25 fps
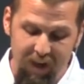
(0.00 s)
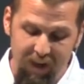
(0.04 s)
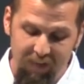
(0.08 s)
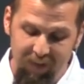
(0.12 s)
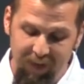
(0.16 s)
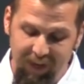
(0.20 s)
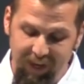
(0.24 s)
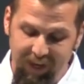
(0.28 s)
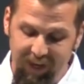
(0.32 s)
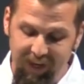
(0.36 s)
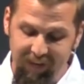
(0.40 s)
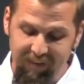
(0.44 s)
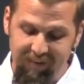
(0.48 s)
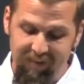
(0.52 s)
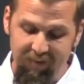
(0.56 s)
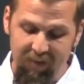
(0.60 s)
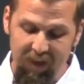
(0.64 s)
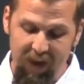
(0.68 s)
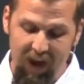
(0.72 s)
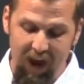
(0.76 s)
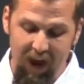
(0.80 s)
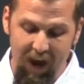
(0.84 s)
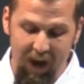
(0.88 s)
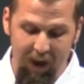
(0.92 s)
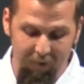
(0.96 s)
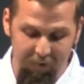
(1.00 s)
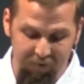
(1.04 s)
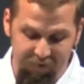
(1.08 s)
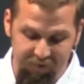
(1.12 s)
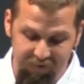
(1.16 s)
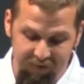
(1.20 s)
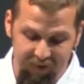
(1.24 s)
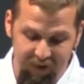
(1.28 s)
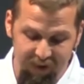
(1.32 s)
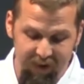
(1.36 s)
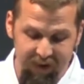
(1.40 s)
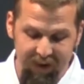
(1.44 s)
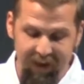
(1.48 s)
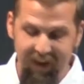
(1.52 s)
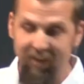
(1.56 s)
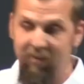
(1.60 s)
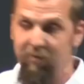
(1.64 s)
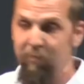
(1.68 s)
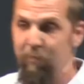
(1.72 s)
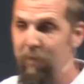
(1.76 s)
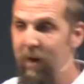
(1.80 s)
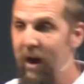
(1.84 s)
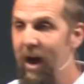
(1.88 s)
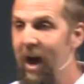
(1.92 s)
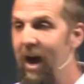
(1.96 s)
They get to the house, it's
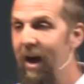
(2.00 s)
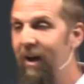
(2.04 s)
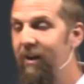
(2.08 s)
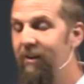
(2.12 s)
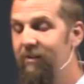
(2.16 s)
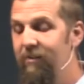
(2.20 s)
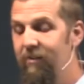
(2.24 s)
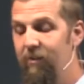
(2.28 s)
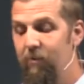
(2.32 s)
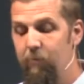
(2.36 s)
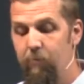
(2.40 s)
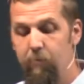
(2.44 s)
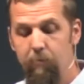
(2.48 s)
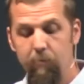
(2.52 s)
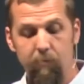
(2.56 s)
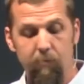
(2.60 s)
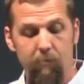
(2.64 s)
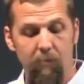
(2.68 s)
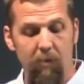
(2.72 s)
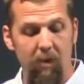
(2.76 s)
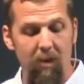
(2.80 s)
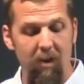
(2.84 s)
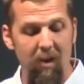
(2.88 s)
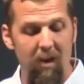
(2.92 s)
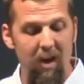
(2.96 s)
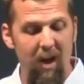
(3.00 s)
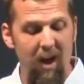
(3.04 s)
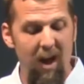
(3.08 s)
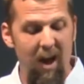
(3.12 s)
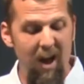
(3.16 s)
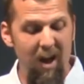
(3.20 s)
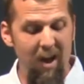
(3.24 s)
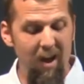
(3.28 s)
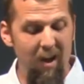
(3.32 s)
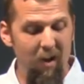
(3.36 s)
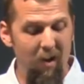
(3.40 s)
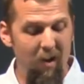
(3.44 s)
packed. I,